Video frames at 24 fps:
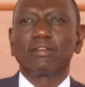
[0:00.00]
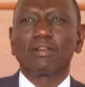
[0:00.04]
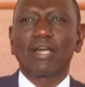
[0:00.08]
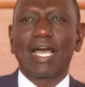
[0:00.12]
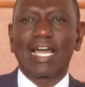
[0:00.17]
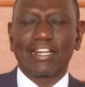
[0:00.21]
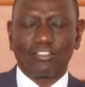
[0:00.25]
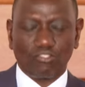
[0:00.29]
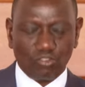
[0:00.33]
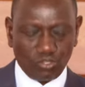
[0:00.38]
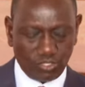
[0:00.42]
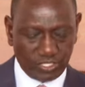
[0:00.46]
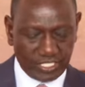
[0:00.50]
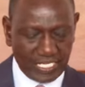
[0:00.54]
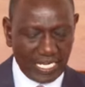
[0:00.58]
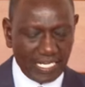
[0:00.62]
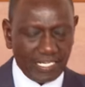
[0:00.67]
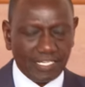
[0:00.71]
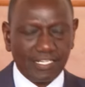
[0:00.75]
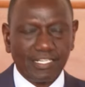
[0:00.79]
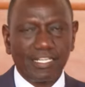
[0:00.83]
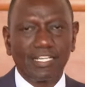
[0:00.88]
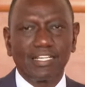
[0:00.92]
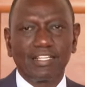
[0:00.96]
are
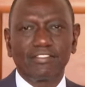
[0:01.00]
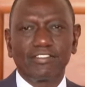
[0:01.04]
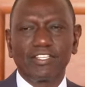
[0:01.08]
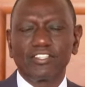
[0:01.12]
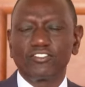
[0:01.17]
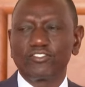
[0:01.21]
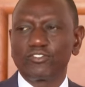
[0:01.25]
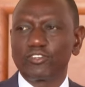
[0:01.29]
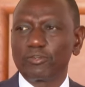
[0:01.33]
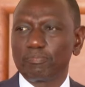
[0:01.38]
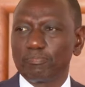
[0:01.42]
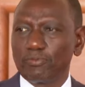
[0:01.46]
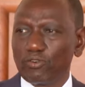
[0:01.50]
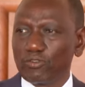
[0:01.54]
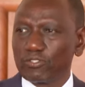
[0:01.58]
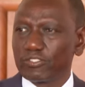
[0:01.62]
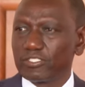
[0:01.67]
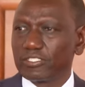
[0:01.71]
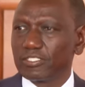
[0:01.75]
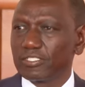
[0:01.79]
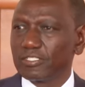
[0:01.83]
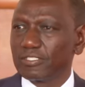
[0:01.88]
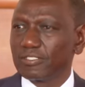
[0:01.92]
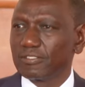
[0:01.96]
contained in this
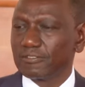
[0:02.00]
report.